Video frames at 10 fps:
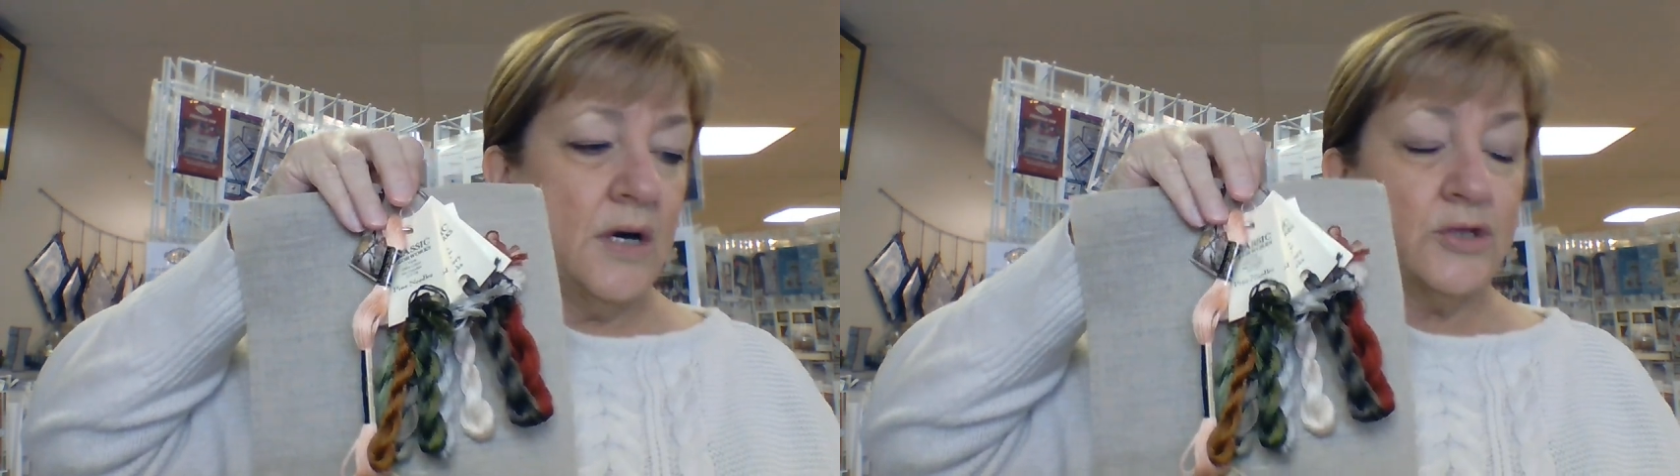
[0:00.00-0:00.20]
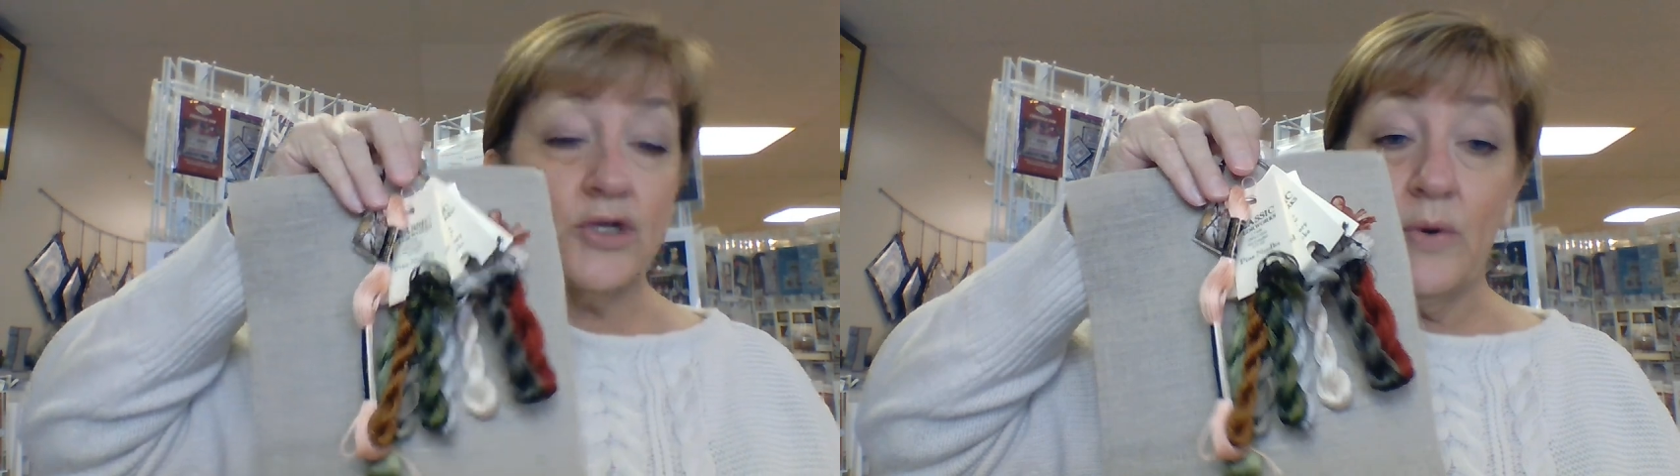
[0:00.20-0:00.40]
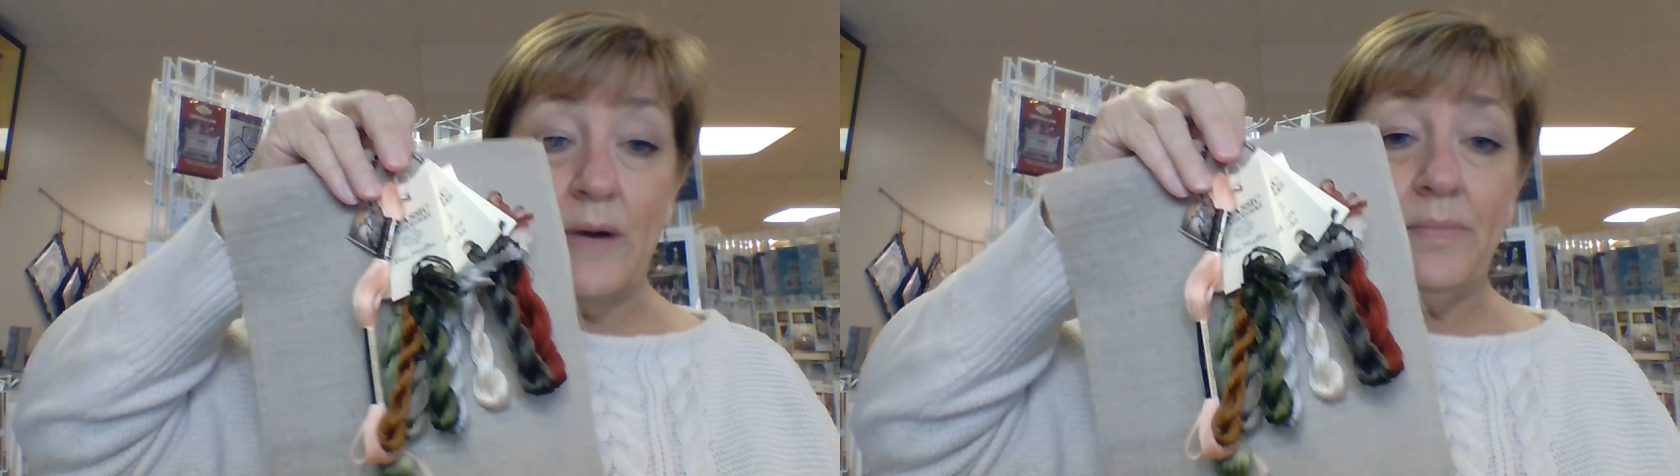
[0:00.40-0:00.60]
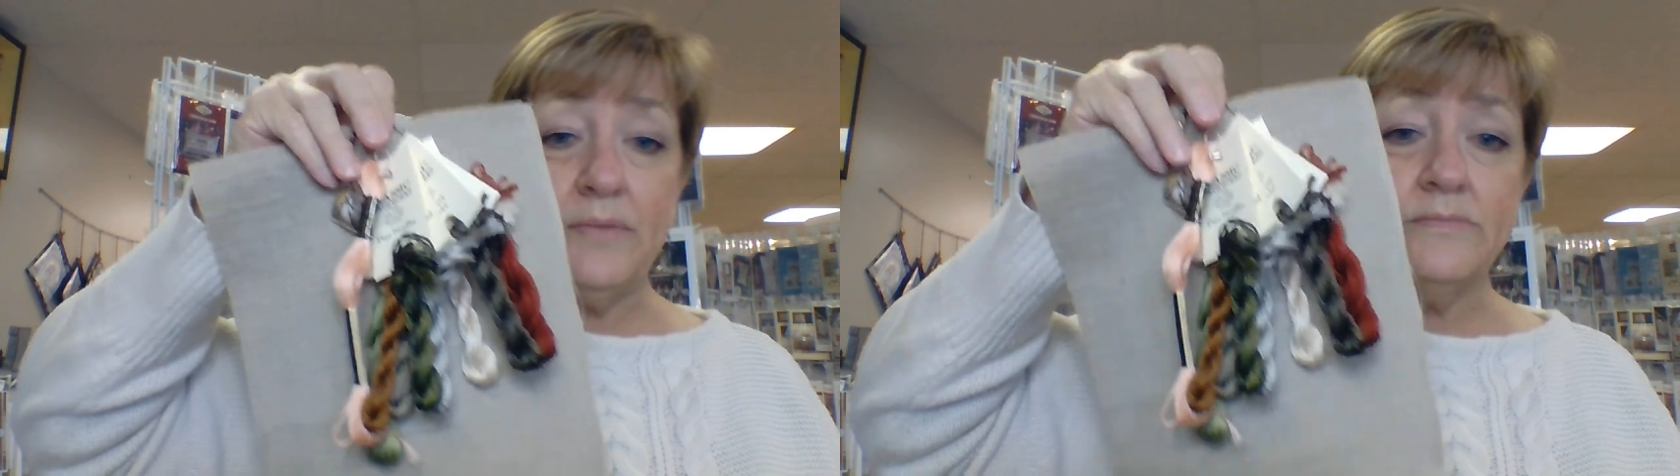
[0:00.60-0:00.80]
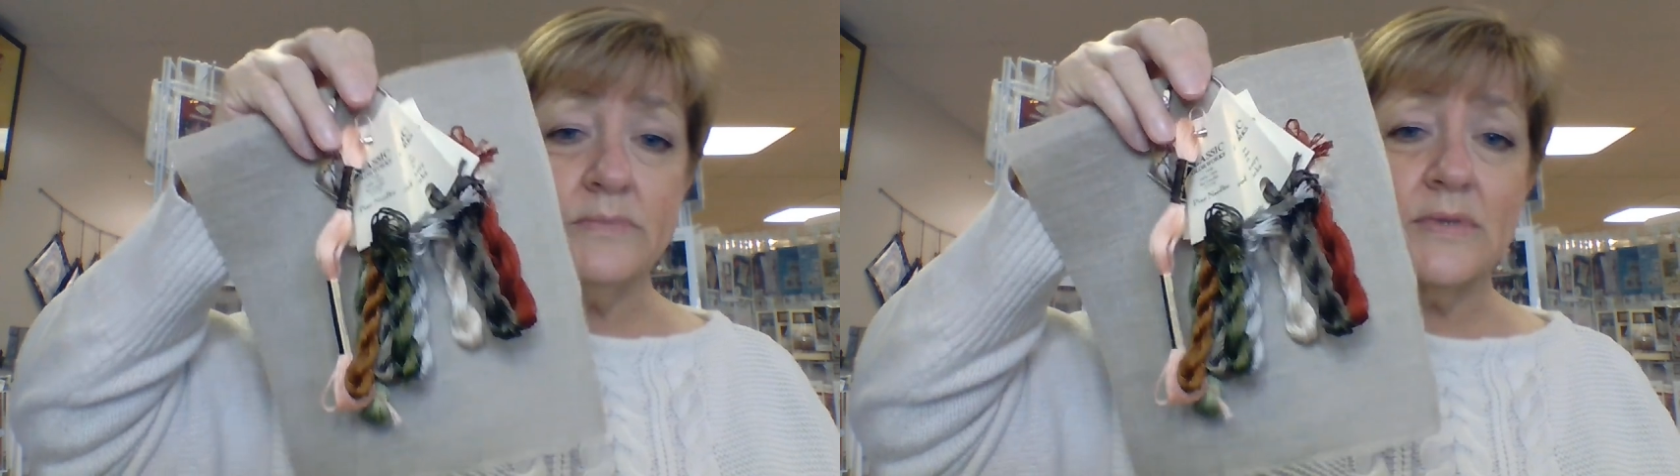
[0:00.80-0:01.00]
show up,
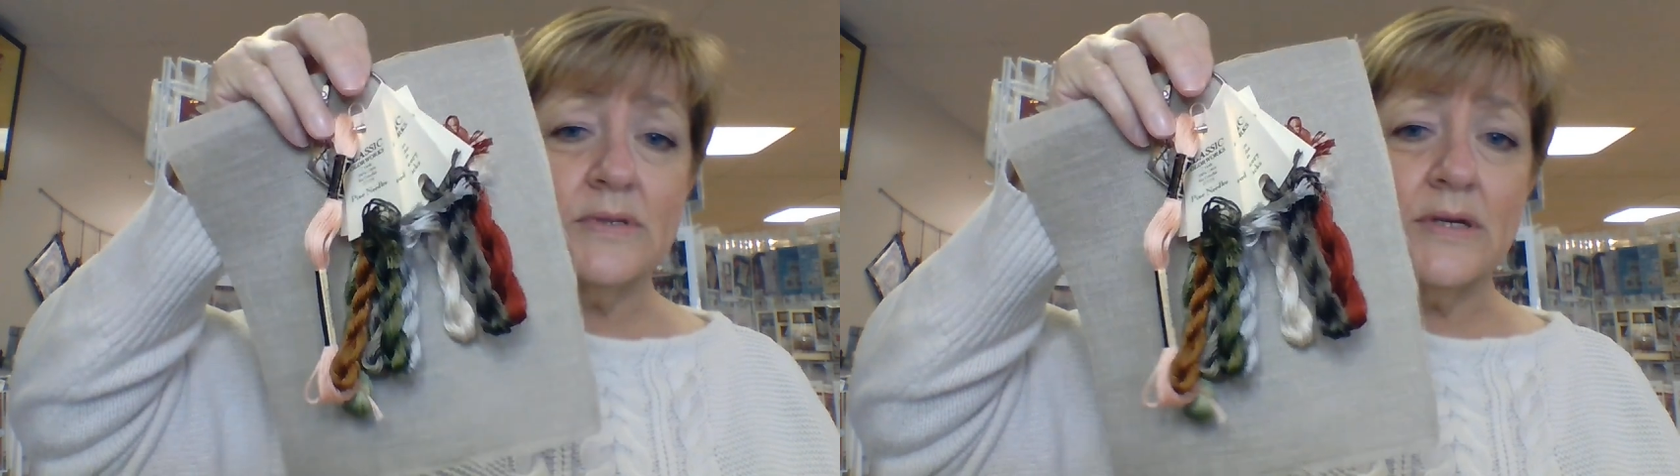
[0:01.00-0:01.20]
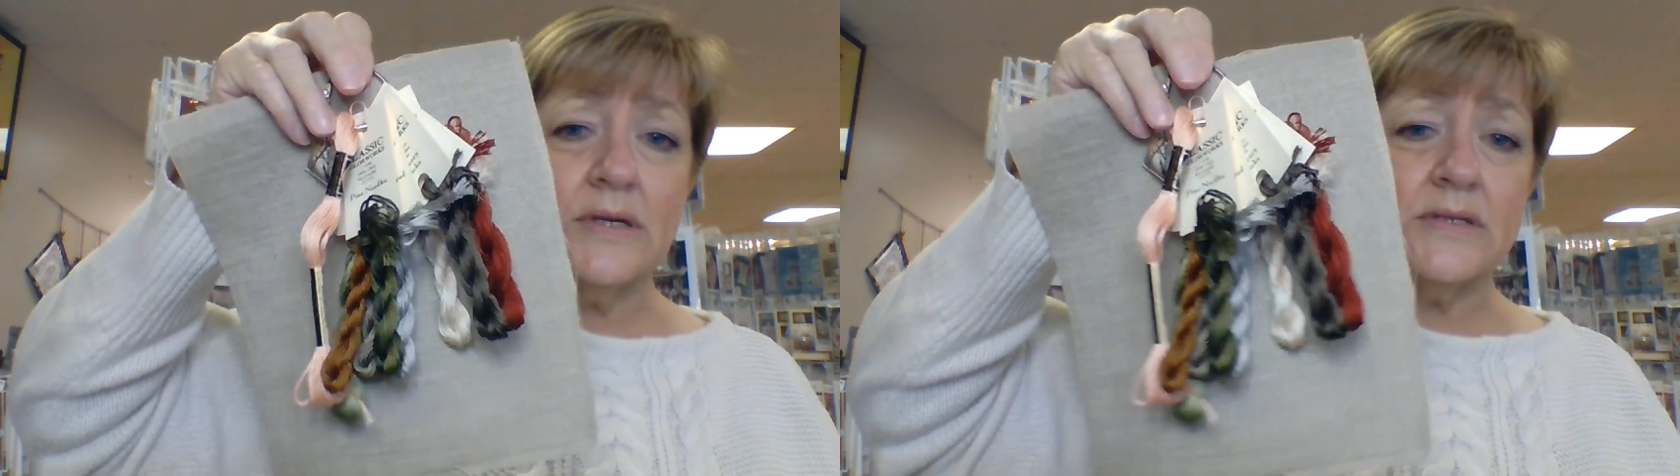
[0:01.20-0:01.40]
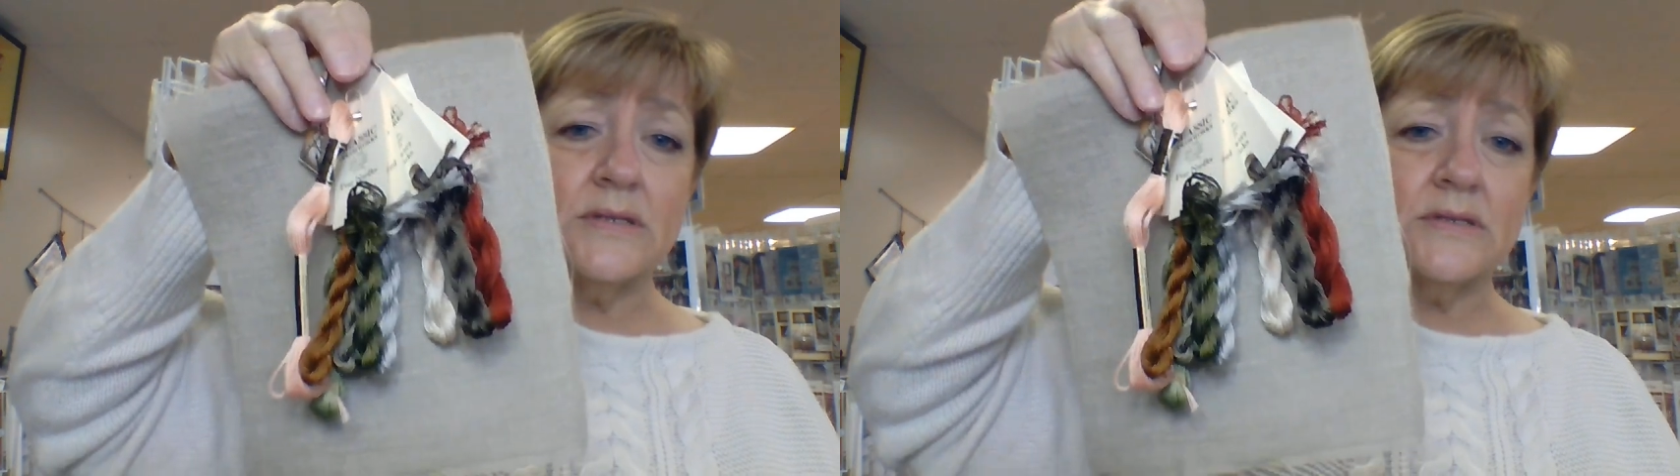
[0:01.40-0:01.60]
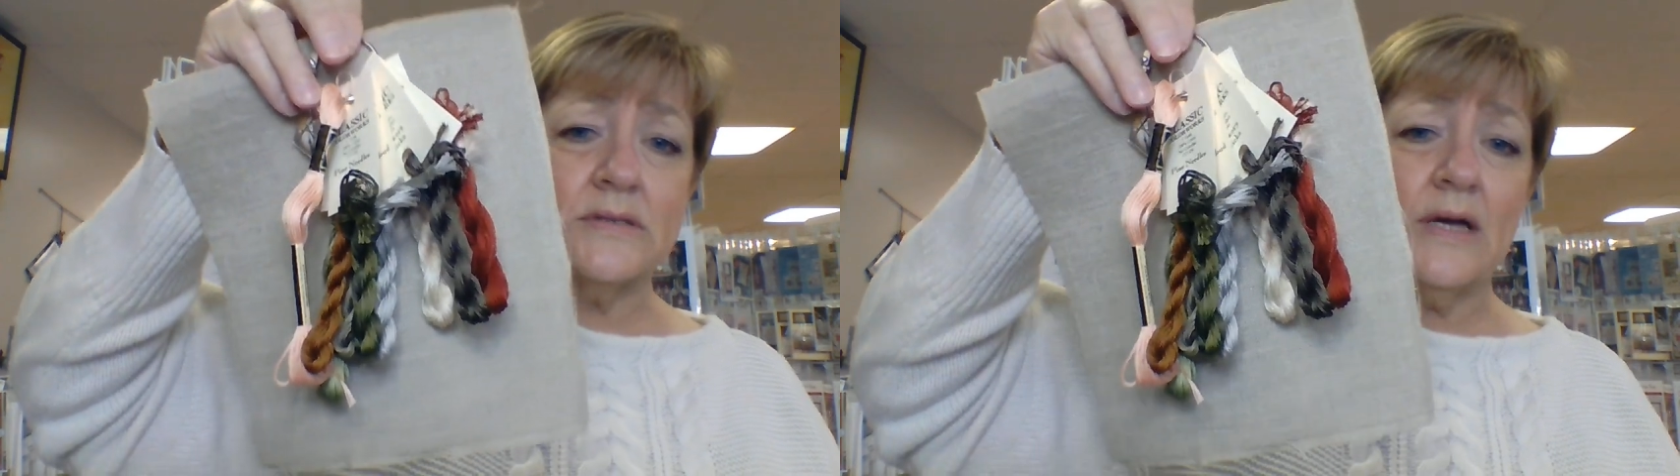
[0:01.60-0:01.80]
because